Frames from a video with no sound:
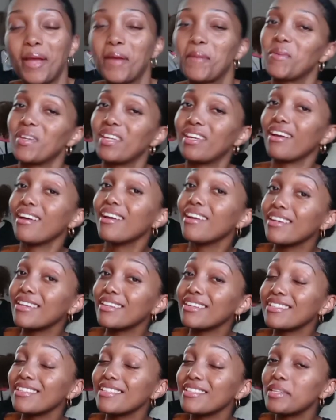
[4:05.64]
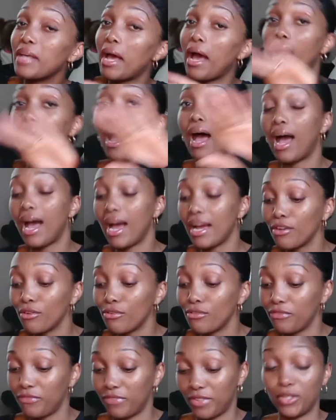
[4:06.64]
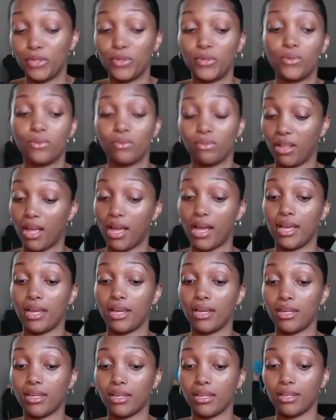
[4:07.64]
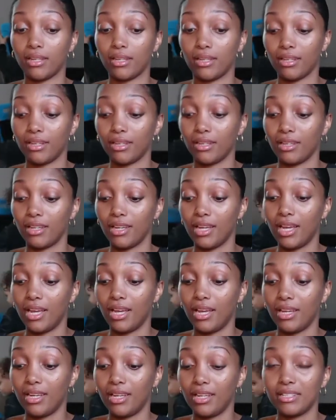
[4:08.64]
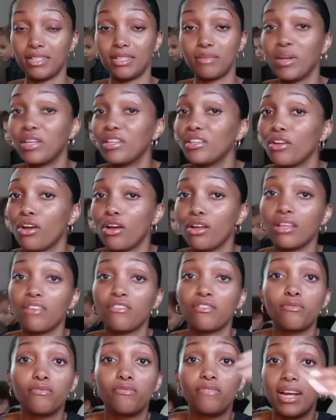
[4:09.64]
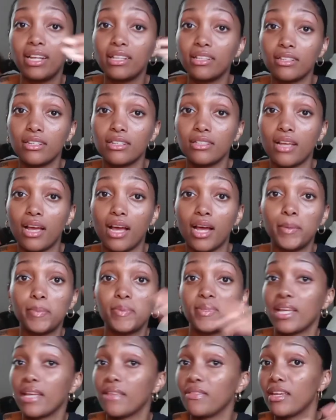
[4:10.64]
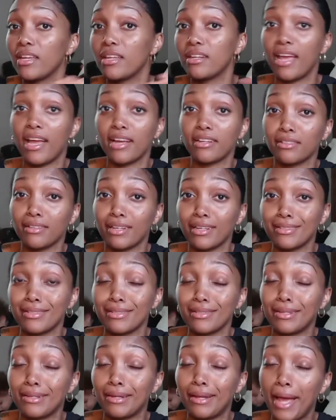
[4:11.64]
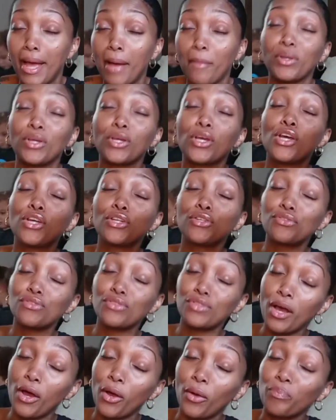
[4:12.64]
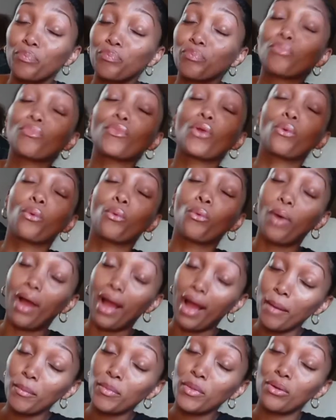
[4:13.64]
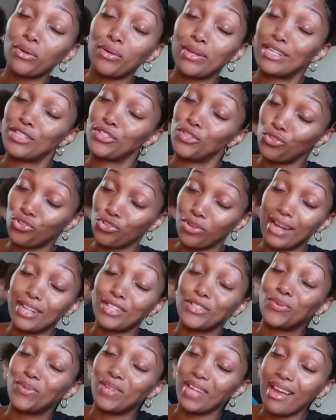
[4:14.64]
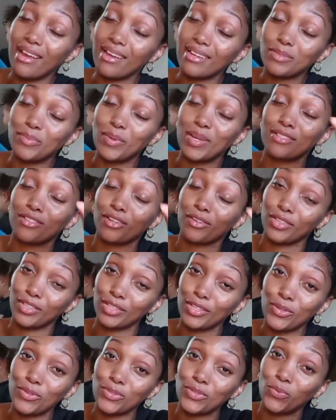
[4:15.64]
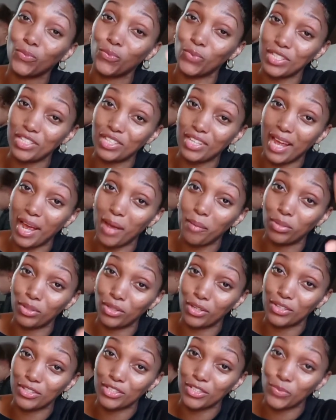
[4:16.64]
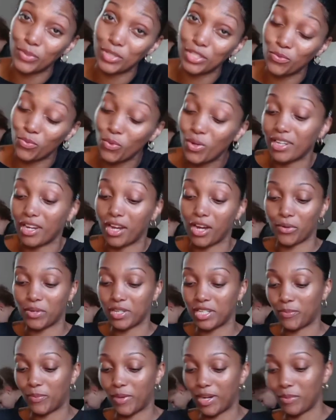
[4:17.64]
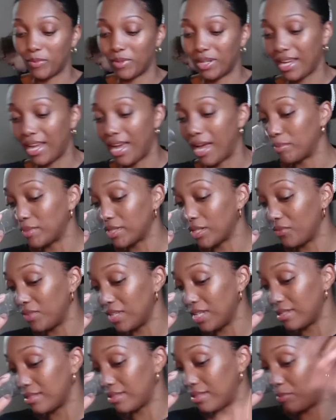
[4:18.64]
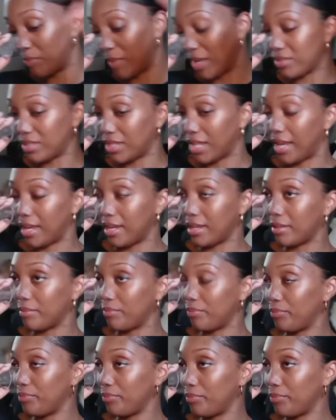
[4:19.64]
game because I don't feel like smelling all of them, finding the tops, and then acting like this didn't happen. So I'm going to try to guess based on the notes which cat belongs to which one. I already sprayed them in the cap. So this smells like